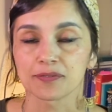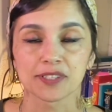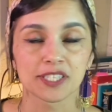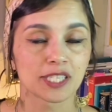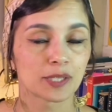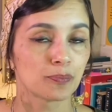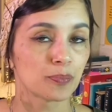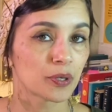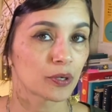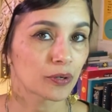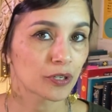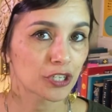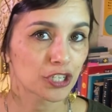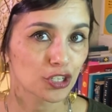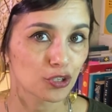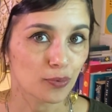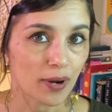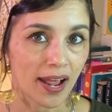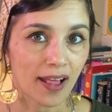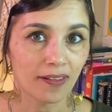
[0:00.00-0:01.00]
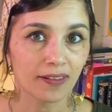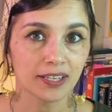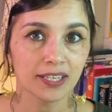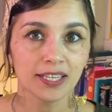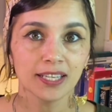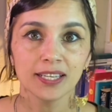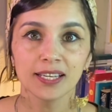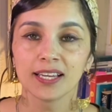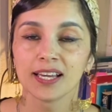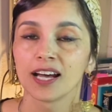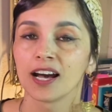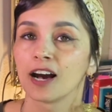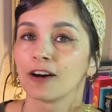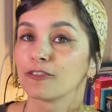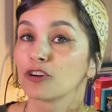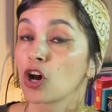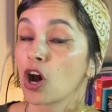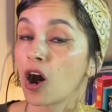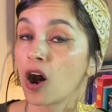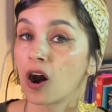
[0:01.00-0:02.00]
spirituality, of
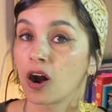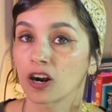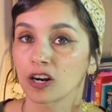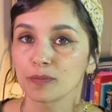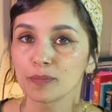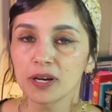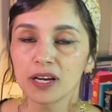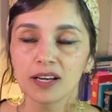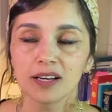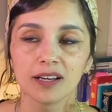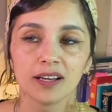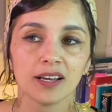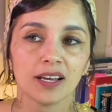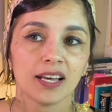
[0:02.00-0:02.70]
karma.